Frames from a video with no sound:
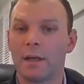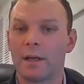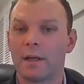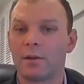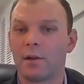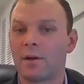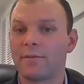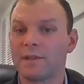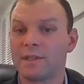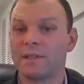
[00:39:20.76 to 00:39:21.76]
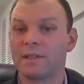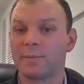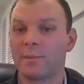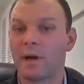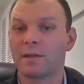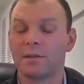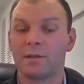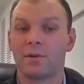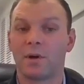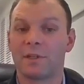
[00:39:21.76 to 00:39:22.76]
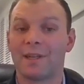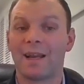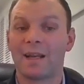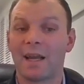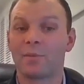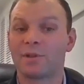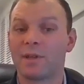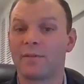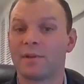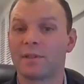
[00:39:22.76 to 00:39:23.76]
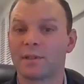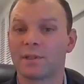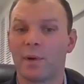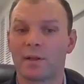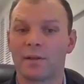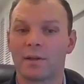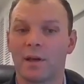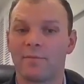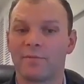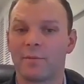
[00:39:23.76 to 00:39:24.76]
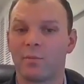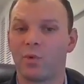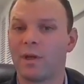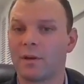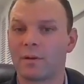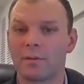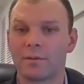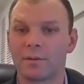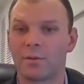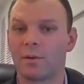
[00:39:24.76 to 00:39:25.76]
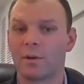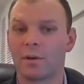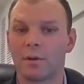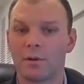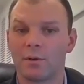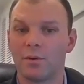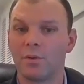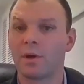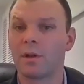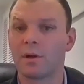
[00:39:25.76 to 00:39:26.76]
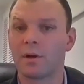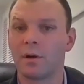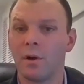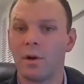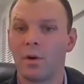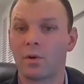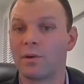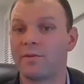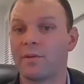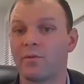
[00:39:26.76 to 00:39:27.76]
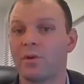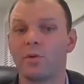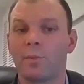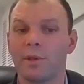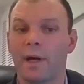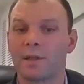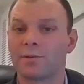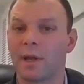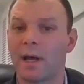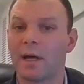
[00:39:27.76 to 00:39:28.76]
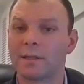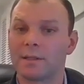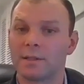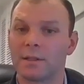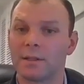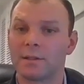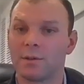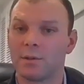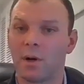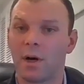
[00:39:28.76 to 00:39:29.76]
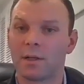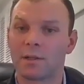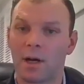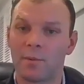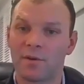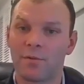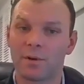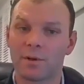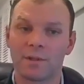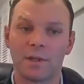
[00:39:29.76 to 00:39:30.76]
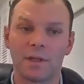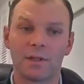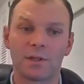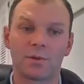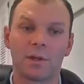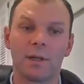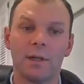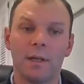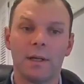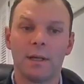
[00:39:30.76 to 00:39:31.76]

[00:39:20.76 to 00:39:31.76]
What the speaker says: And a lot of this is expected to, up to 99% of it's expected to come from wind, solar, nuclear, or even renewable natural gas is a new hot topic for us in the industry.